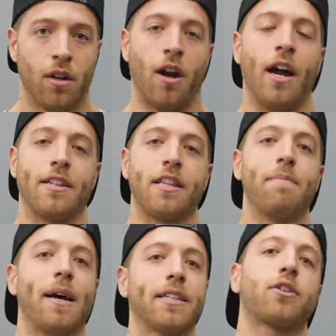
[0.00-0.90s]
All right, the
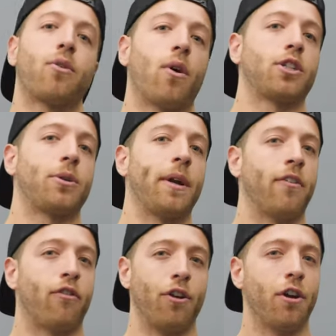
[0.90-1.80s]
best cross
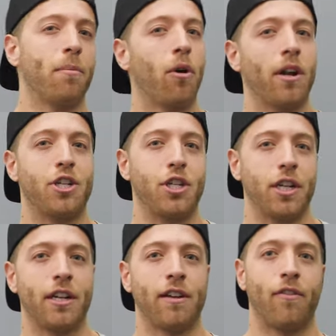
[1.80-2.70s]
trainer for your more
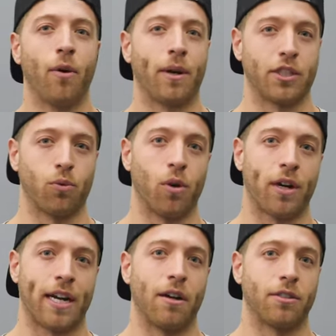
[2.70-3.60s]
agility focused
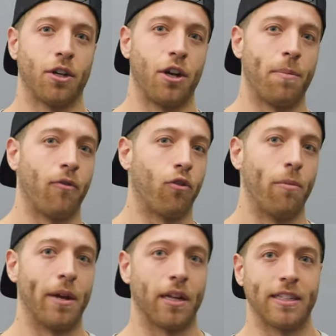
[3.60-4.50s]
workouts. So you're
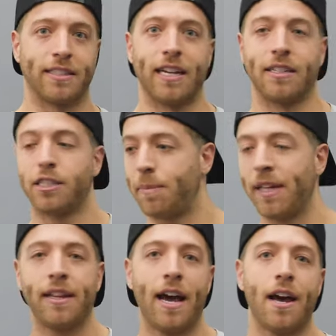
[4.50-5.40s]
performing, let's say,
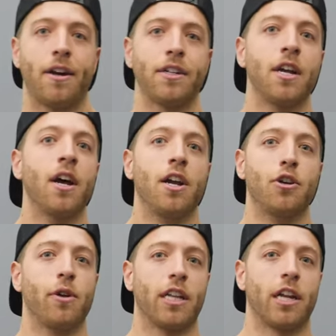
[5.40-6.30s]
speed ladders,
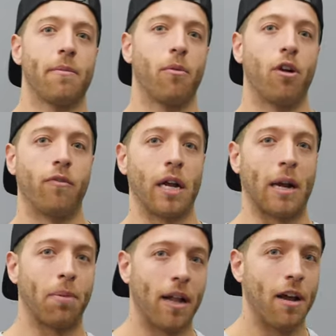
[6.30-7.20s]
you're doing a little bit more of like
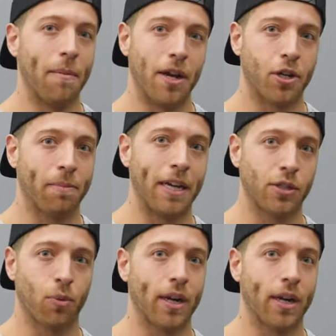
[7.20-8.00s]
a plyometric based